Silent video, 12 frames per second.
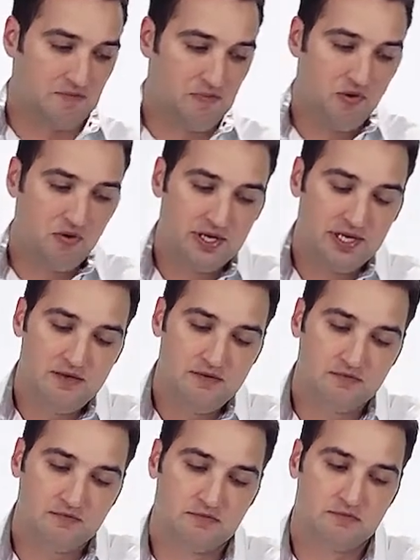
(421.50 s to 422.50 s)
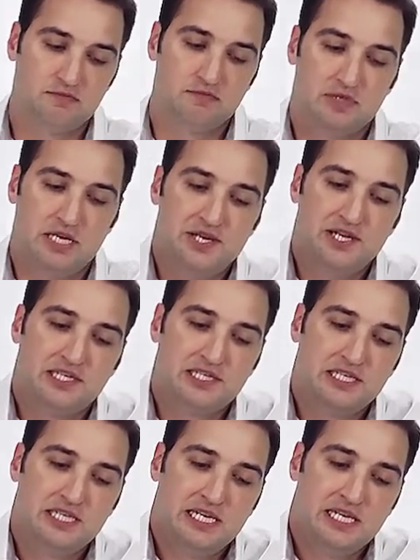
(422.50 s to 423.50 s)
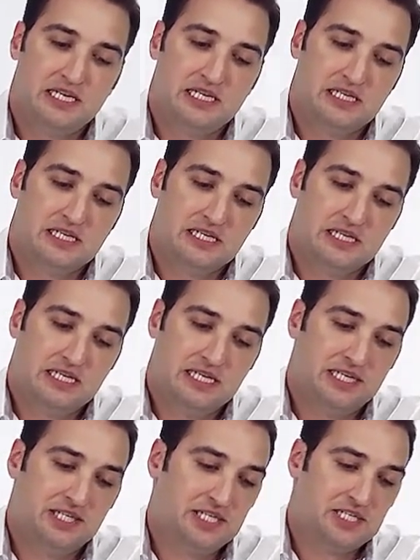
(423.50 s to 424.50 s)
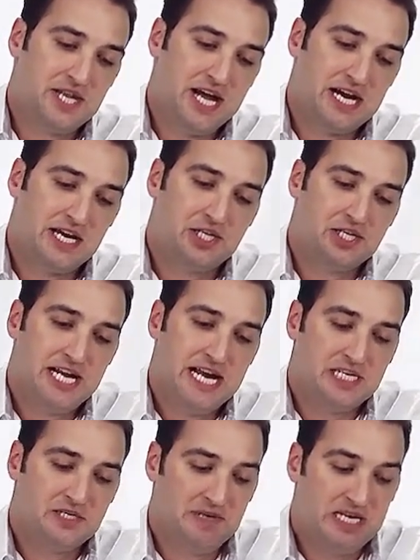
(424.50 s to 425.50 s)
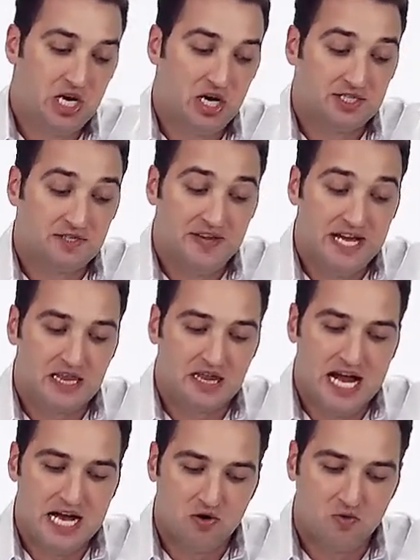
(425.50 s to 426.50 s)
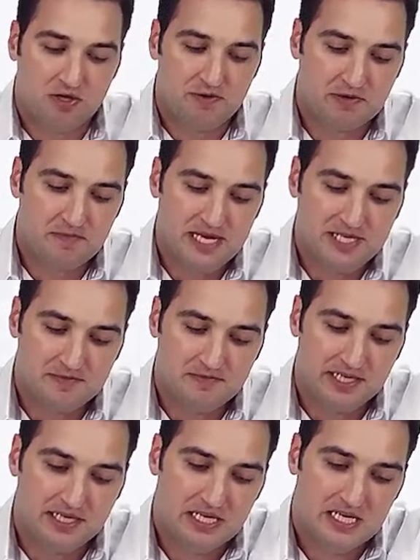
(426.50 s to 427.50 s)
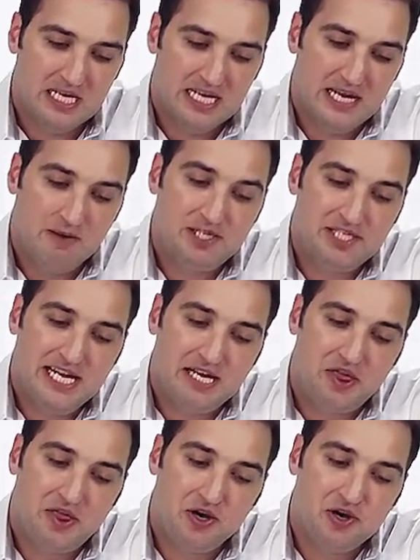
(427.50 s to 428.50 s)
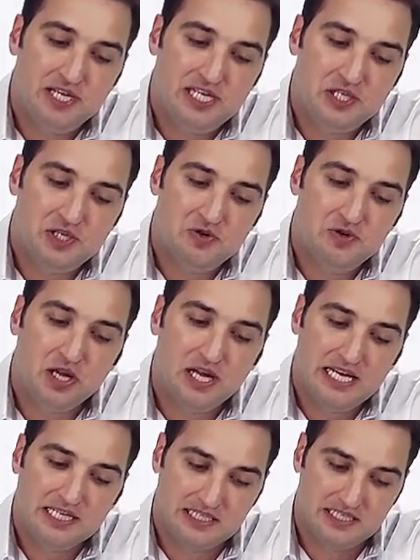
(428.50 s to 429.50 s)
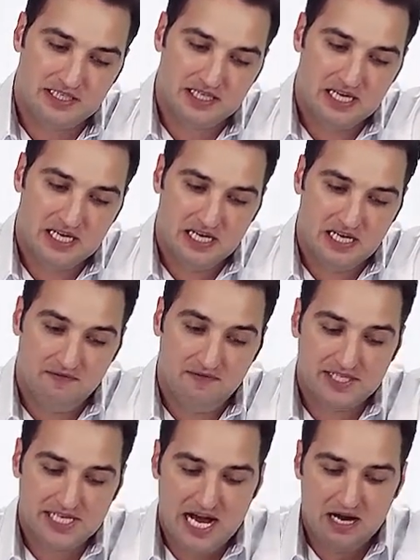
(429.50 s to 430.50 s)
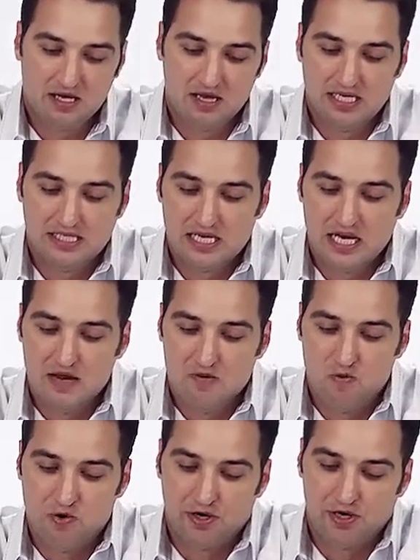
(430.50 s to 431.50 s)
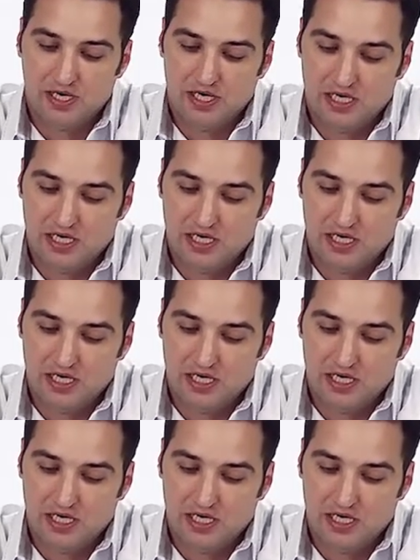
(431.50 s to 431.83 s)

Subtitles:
I could pour it in, and you can see it's just not going to change because of that logarithmic measurement. It would take 32 glasses of this alkaline Tyent water